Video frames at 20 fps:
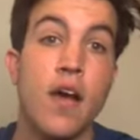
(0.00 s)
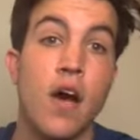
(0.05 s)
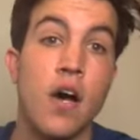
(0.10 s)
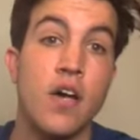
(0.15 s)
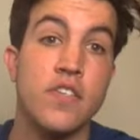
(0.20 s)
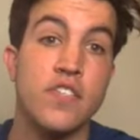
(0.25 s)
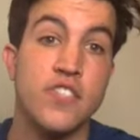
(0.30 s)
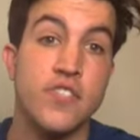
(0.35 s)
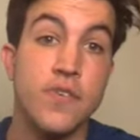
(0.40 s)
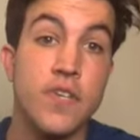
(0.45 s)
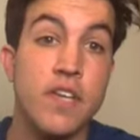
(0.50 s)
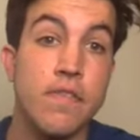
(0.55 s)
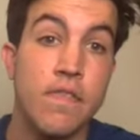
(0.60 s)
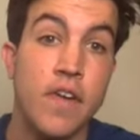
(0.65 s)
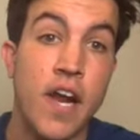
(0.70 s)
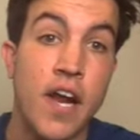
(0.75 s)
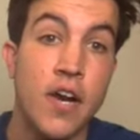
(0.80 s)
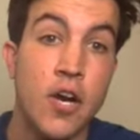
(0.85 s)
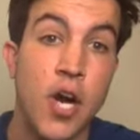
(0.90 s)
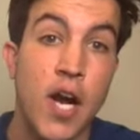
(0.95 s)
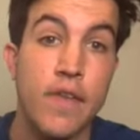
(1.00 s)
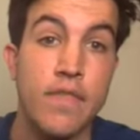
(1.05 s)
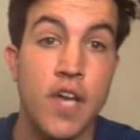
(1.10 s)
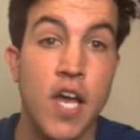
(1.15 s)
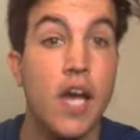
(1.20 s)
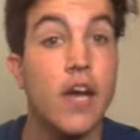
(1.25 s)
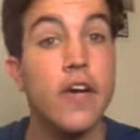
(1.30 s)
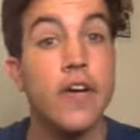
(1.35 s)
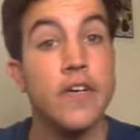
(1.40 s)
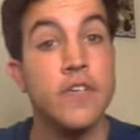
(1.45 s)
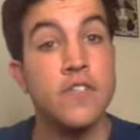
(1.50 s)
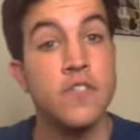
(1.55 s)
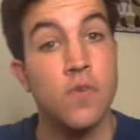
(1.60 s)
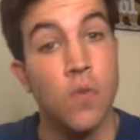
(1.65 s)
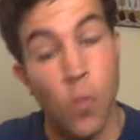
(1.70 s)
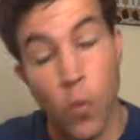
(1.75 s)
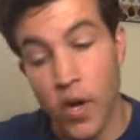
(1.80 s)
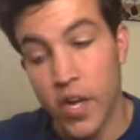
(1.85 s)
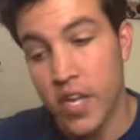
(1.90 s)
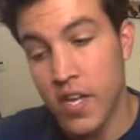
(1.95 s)
on two different aircraft carriers
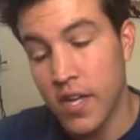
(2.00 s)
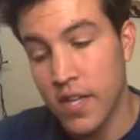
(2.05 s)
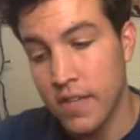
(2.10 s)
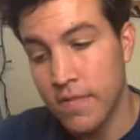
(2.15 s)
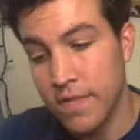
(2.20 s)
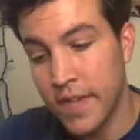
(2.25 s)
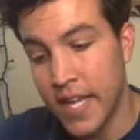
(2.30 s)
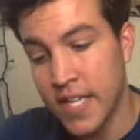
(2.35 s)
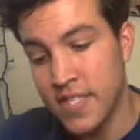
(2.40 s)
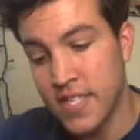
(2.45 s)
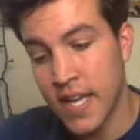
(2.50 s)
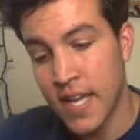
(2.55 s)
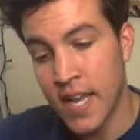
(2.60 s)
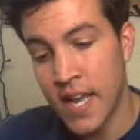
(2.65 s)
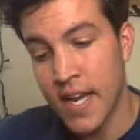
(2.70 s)
working on the flight deck,